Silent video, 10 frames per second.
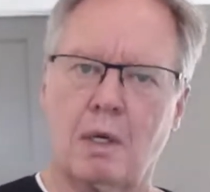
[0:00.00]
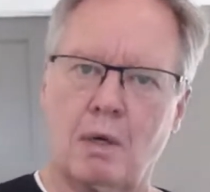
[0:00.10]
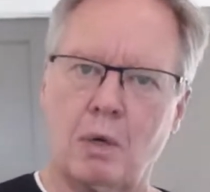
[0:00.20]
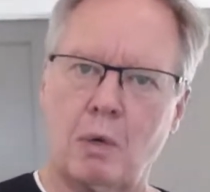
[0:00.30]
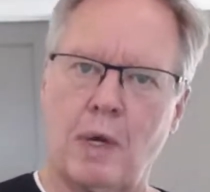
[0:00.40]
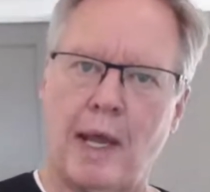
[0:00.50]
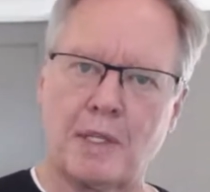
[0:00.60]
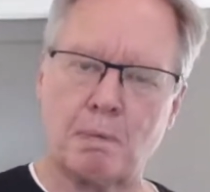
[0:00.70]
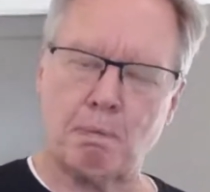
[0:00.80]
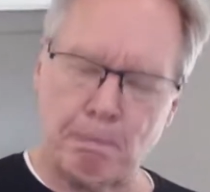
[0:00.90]
who has
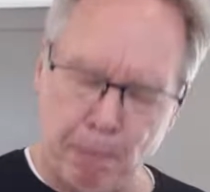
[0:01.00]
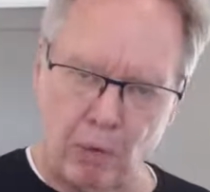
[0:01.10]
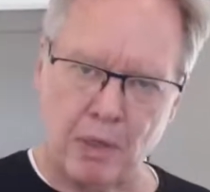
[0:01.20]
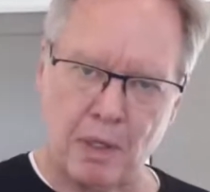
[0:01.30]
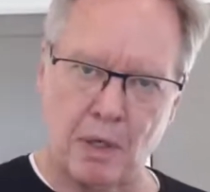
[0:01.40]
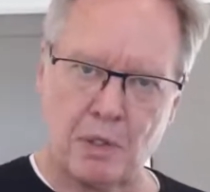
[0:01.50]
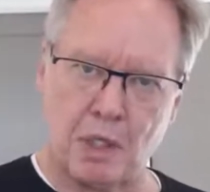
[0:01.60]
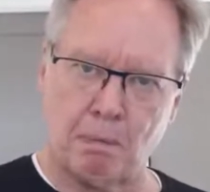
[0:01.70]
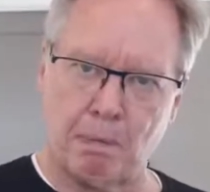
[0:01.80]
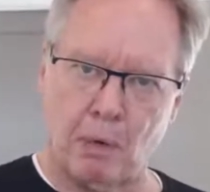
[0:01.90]
both of those
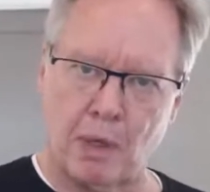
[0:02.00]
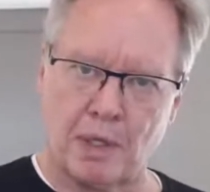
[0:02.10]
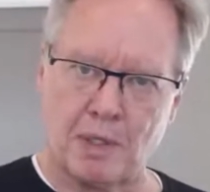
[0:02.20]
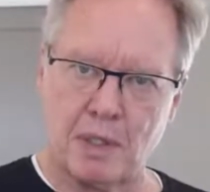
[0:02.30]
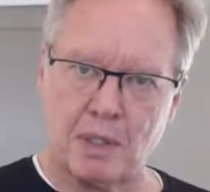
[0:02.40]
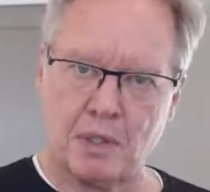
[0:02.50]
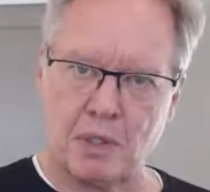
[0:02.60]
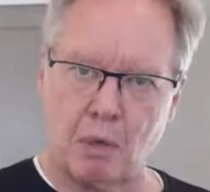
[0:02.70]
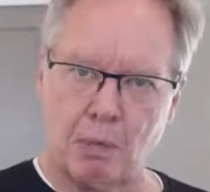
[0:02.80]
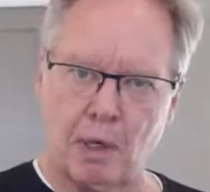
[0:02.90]
components,
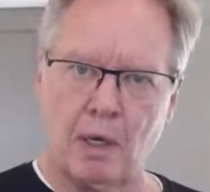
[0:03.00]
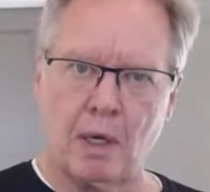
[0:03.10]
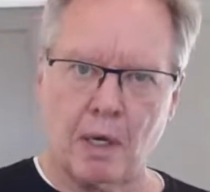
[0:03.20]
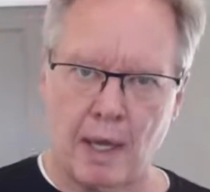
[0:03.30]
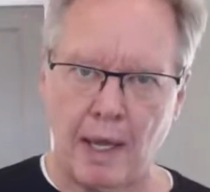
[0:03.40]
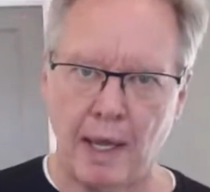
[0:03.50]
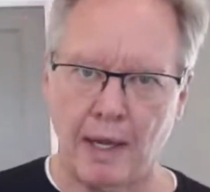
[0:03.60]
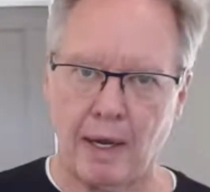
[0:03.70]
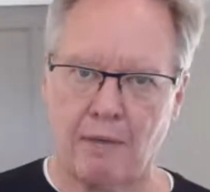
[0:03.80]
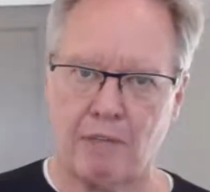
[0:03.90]
sober and
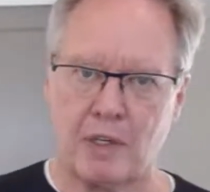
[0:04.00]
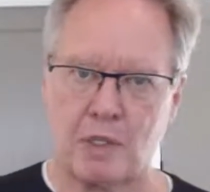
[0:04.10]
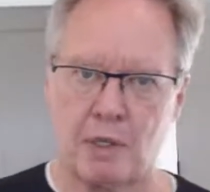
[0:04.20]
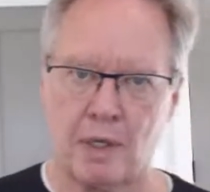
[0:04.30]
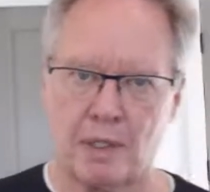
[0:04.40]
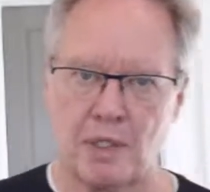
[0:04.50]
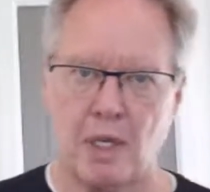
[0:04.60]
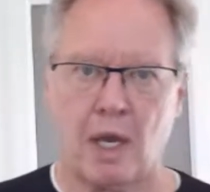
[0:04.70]
life insurance.